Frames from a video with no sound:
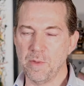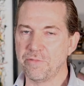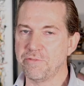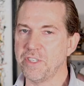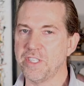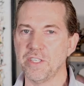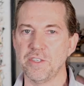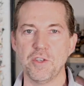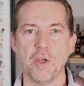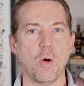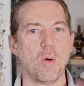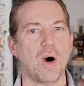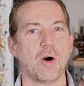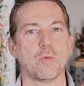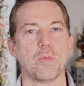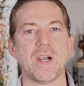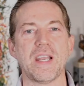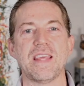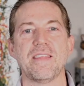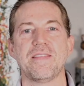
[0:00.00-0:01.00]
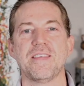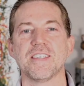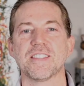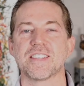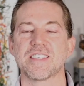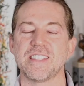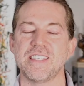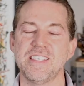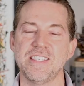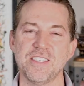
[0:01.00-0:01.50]
If you didn't know already,
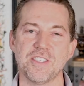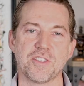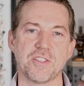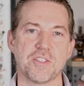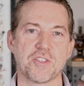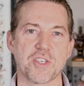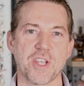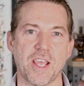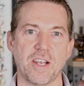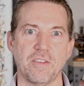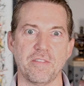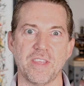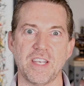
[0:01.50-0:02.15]
this is the channel